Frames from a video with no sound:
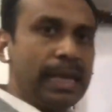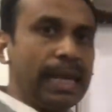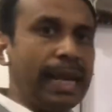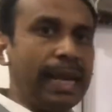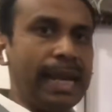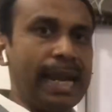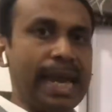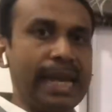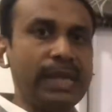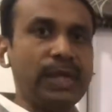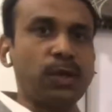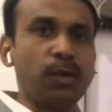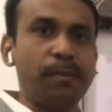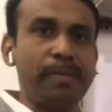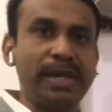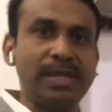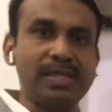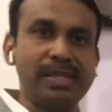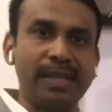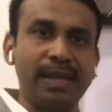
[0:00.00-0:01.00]
In
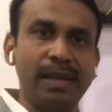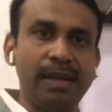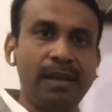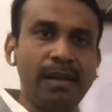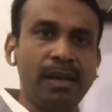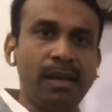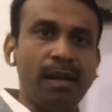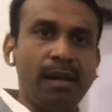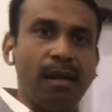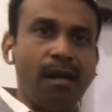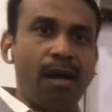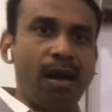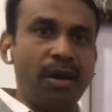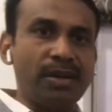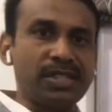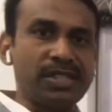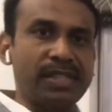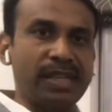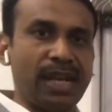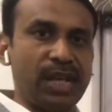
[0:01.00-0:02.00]
nitrobenzene,
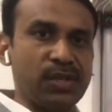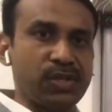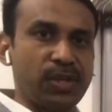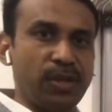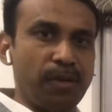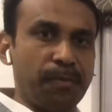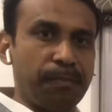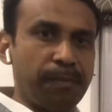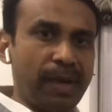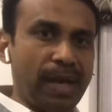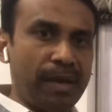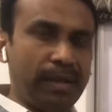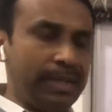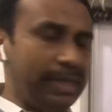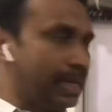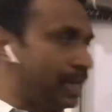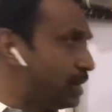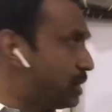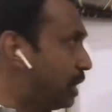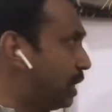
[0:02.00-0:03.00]
oxidation of
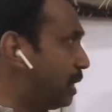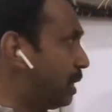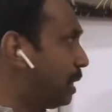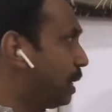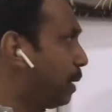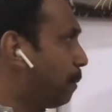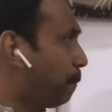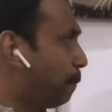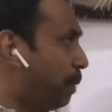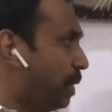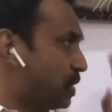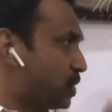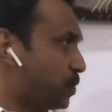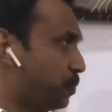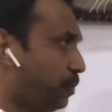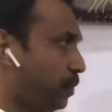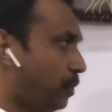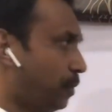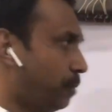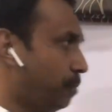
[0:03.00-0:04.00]
nitrogen
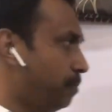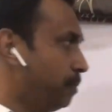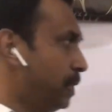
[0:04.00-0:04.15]
+4.